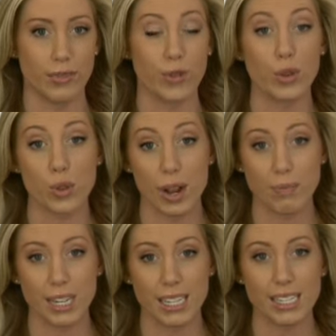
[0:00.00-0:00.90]
For further
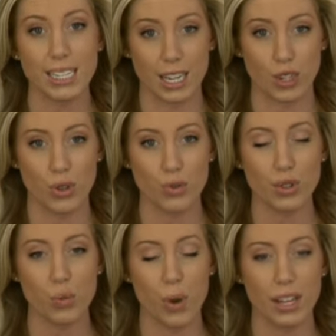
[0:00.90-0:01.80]
updates, stay
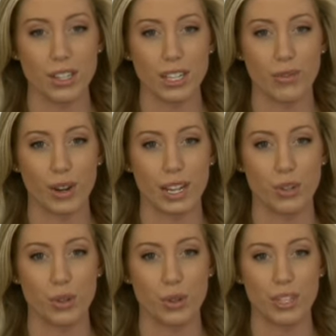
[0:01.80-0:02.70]
tuned. You're watching the
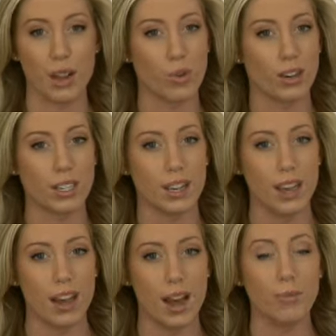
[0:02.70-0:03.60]
Financial News Network.
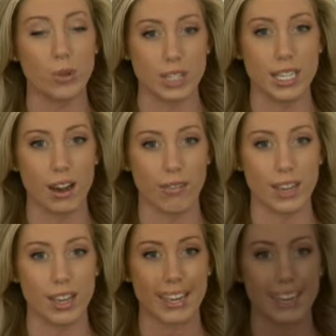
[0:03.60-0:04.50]
I'm Christy
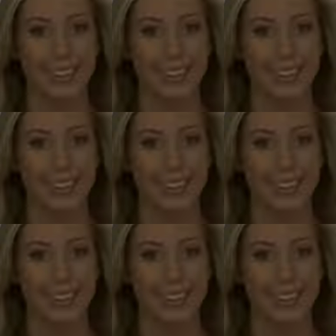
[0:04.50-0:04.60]
Duffy.